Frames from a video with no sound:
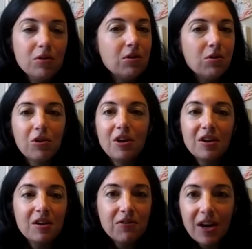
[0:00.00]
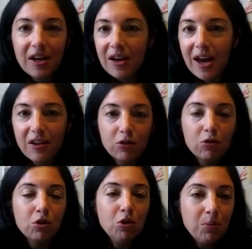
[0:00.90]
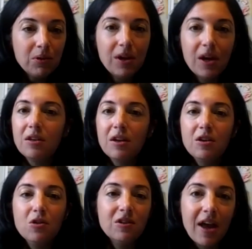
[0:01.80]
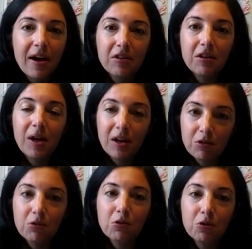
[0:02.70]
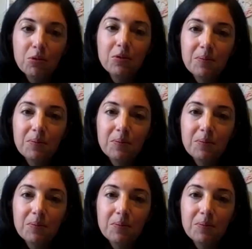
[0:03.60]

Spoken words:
Those are identified as a group, and then you can tackle them as a group.